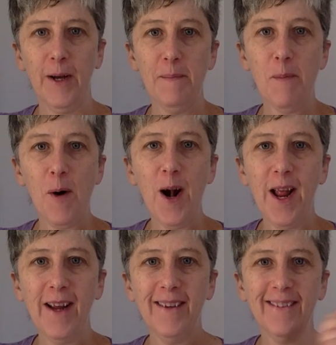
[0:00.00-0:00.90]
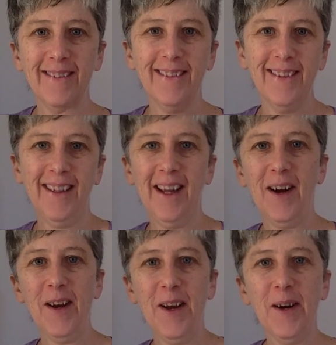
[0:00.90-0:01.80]
Good morning.
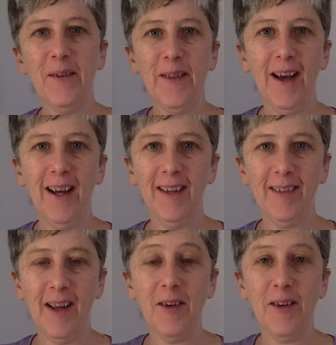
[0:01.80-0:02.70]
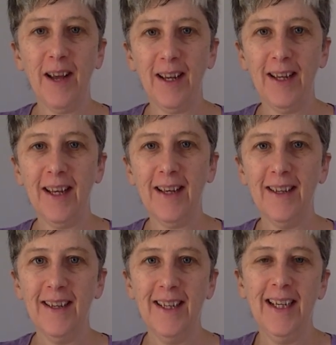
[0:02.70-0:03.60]
Claire here with the Alexander Technique.
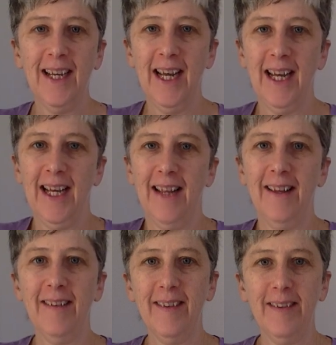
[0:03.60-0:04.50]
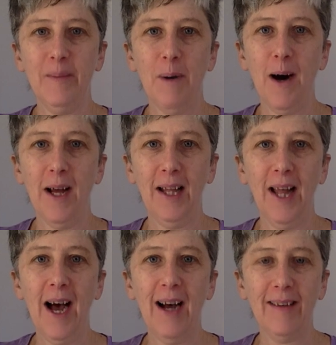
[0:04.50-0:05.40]
This is my
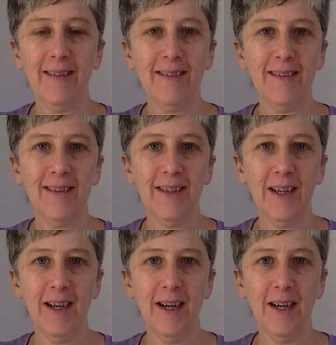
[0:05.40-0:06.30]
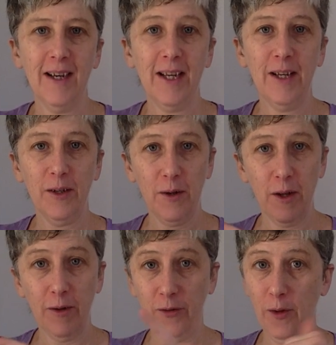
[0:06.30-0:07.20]
last
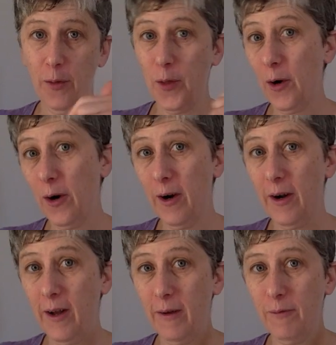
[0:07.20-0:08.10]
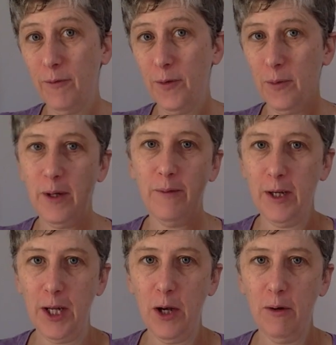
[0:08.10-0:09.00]
it's a third of 3
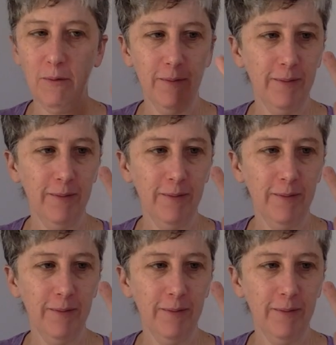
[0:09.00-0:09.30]
videos.